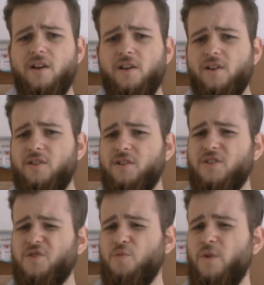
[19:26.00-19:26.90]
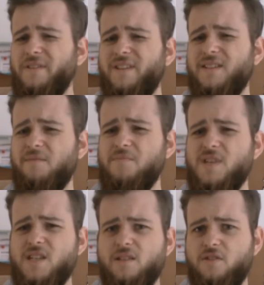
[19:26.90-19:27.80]
Because what does it
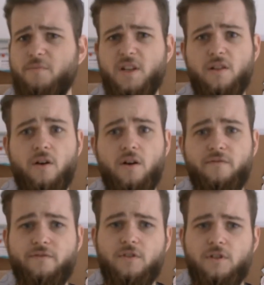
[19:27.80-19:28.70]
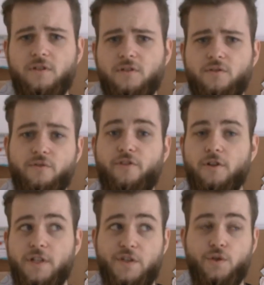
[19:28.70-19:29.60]
mean to be lawful? To
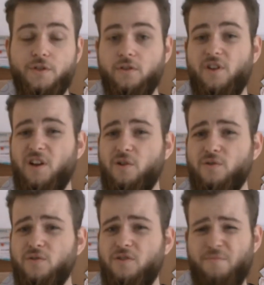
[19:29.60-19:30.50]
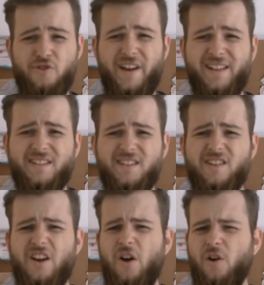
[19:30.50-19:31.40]
follow a certain code or
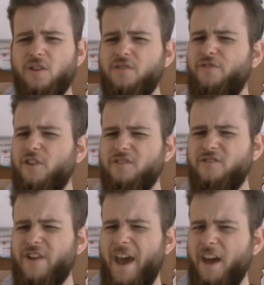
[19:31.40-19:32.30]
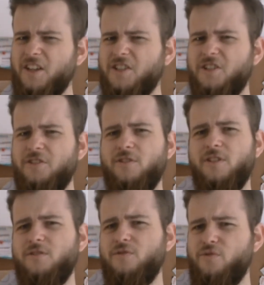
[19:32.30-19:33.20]
morality, or to follow the
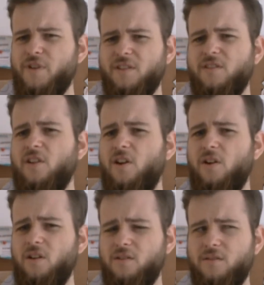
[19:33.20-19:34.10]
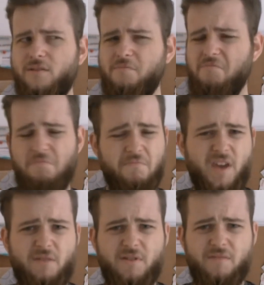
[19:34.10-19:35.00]
actual written law?
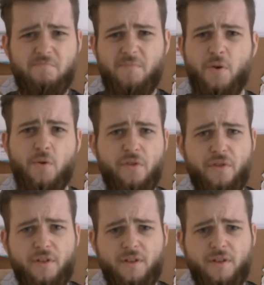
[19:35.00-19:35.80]
Maybe both.